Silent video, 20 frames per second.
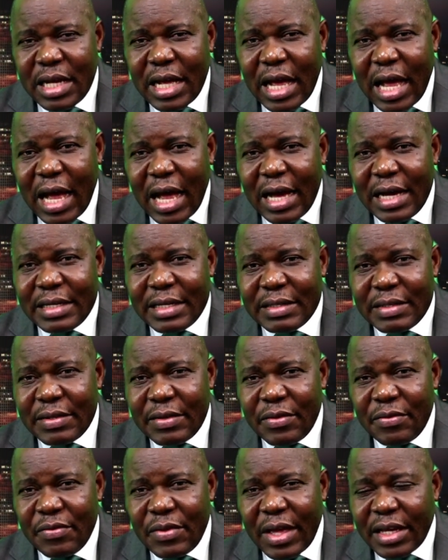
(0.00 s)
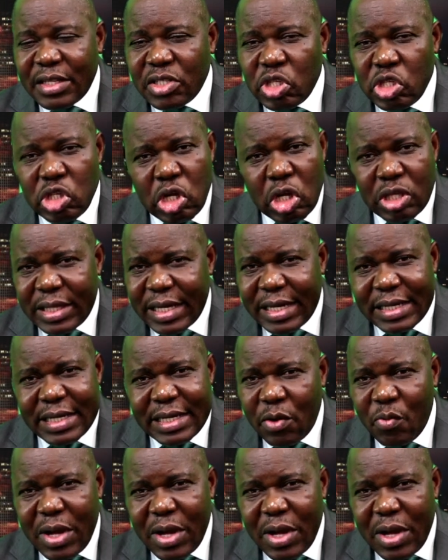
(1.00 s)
and there is nothing that we